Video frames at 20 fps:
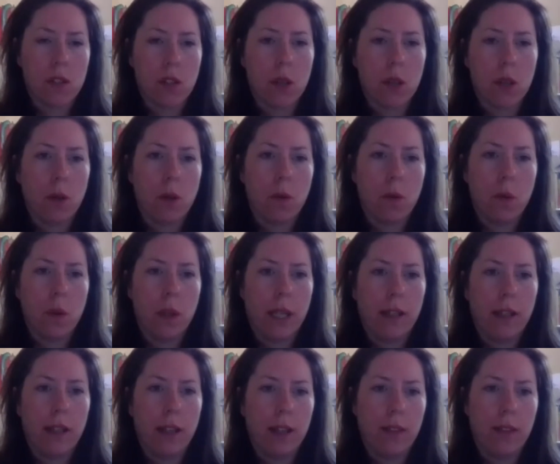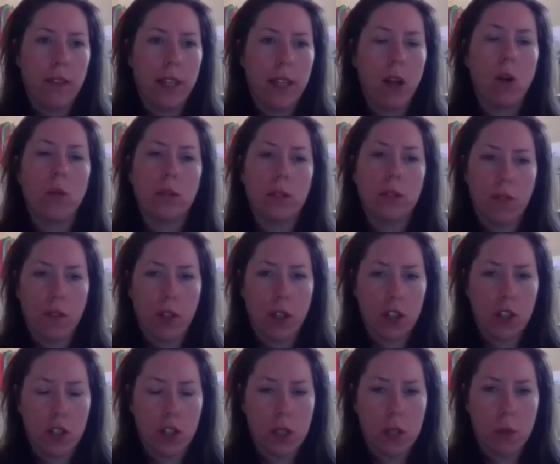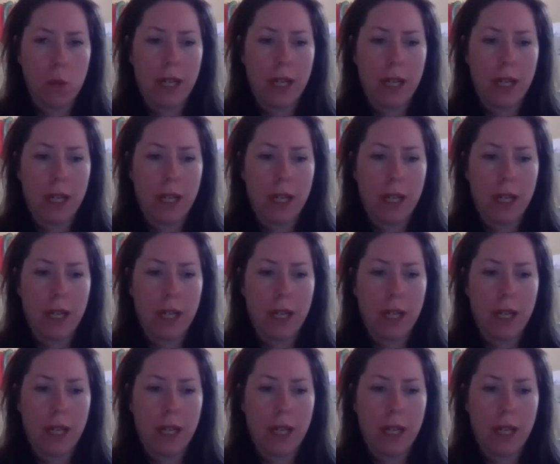So in the older versions,